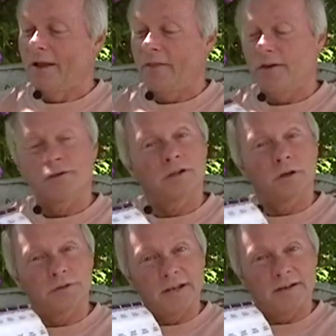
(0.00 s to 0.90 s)
And then you just
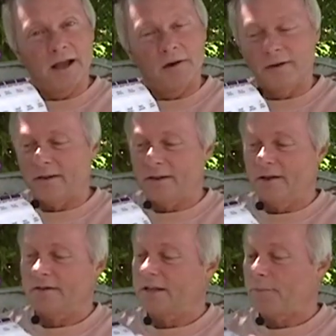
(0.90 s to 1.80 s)
close that down and, and
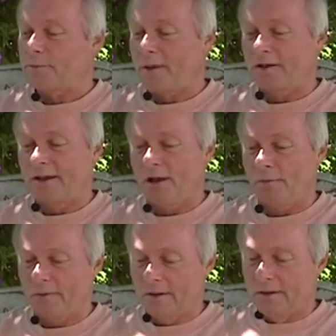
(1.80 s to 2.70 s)
it snaps back
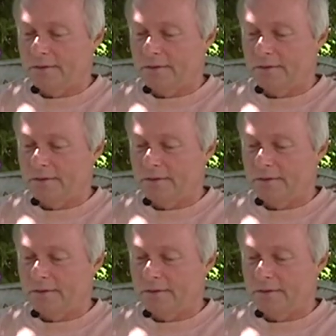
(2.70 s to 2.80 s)
down.